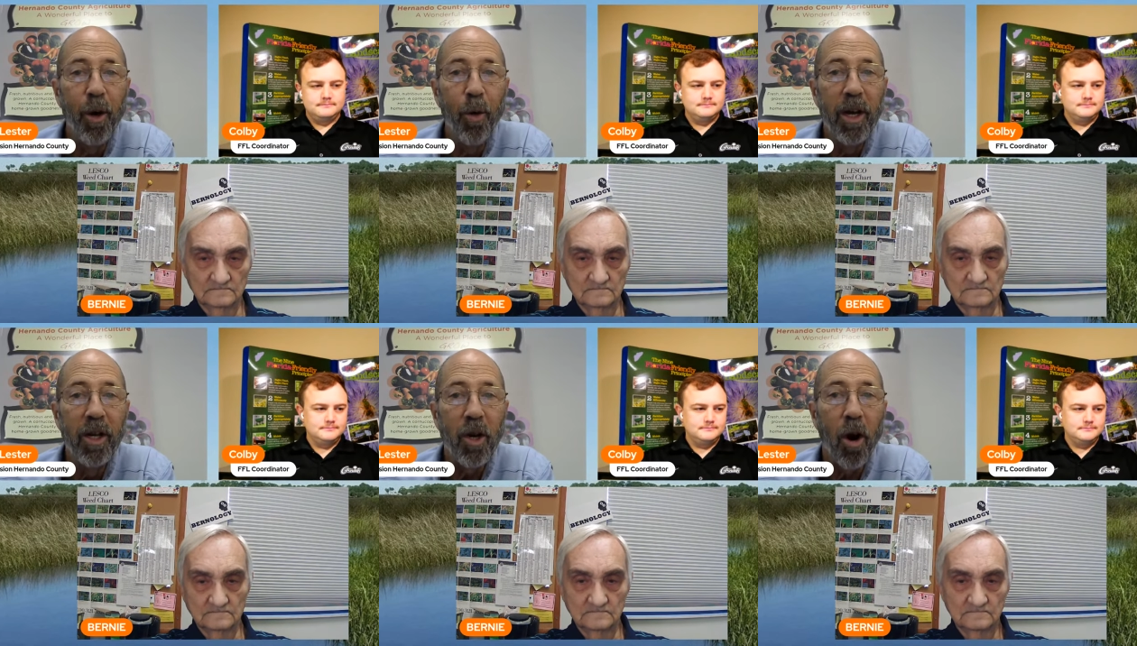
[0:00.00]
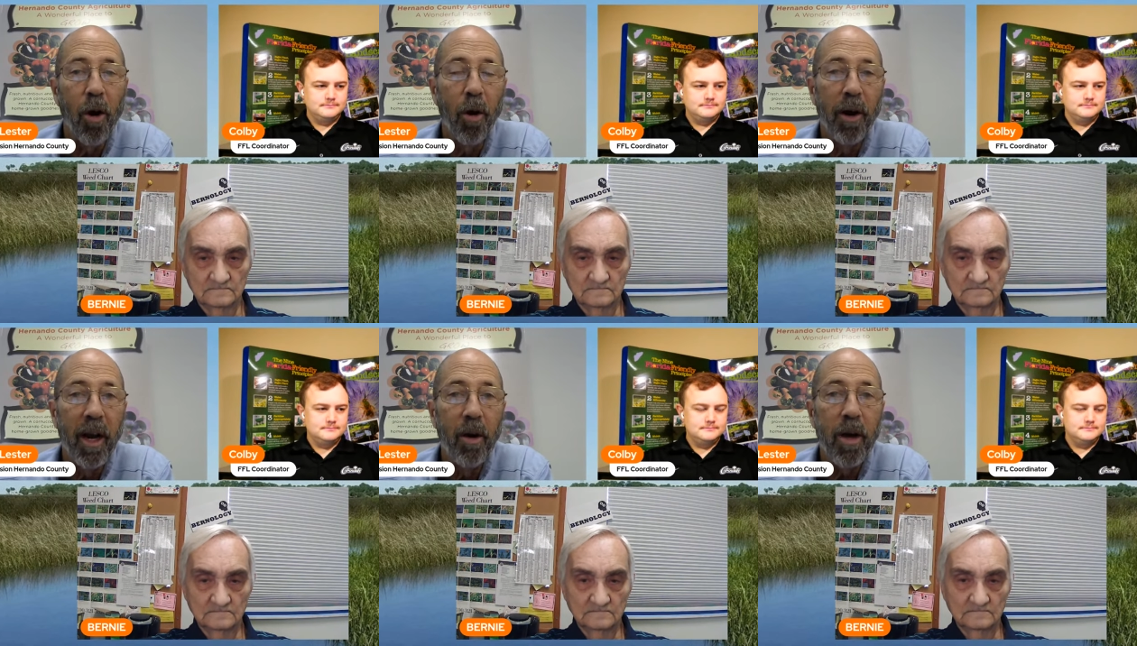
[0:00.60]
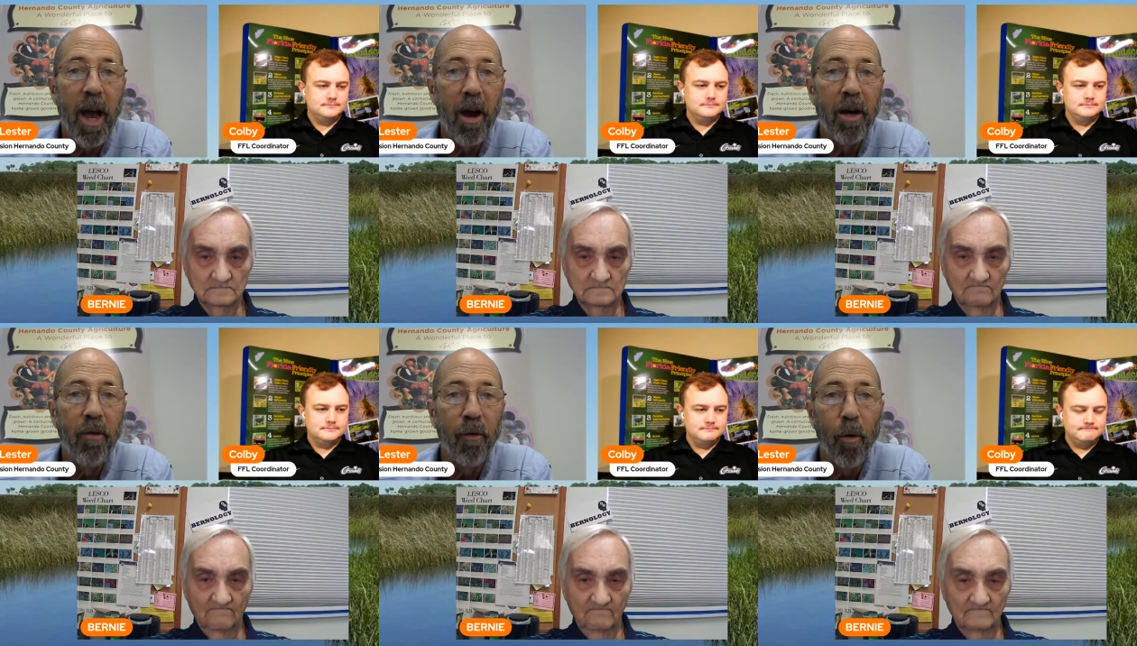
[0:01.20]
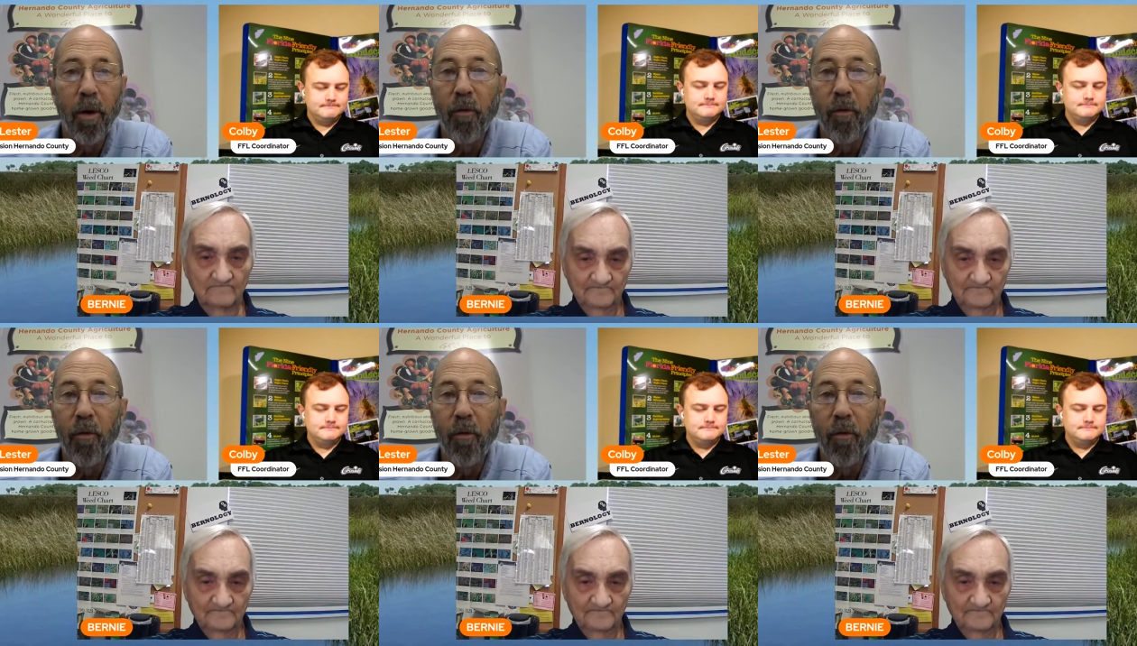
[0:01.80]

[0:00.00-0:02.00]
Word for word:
Speaker 1: who is our Hernando County Florida